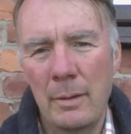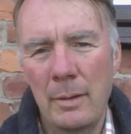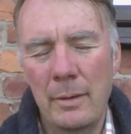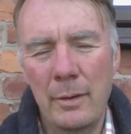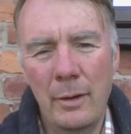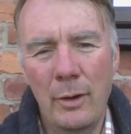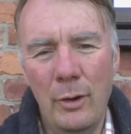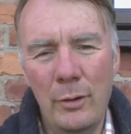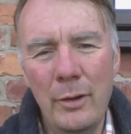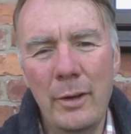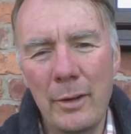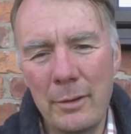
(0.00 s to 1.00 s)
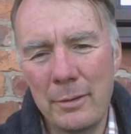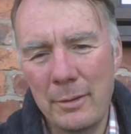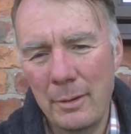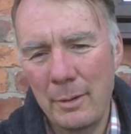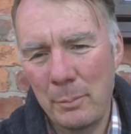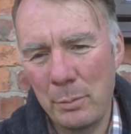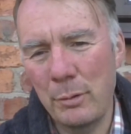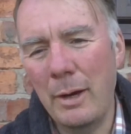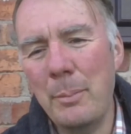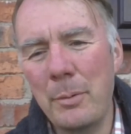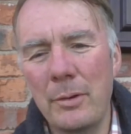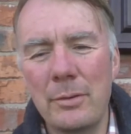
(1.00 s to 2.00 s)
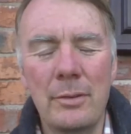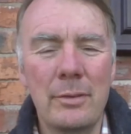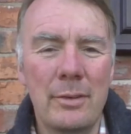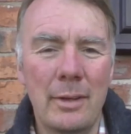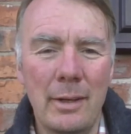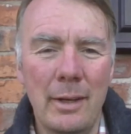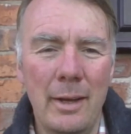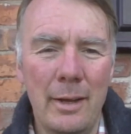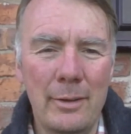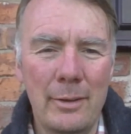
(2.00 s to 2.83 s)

That on earth, Barabbas is declared